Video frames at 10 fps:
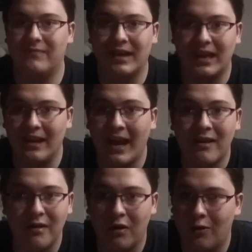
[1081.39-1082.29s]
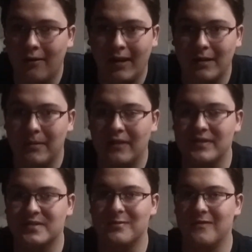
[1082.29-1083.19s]
don't know a whole lot about
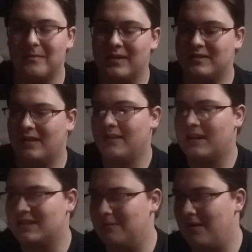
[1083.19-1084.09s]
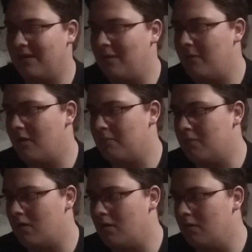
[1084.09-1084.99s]
this movie, but I think it's about Edward R.
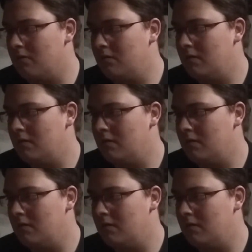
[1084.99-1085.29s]
Murrow.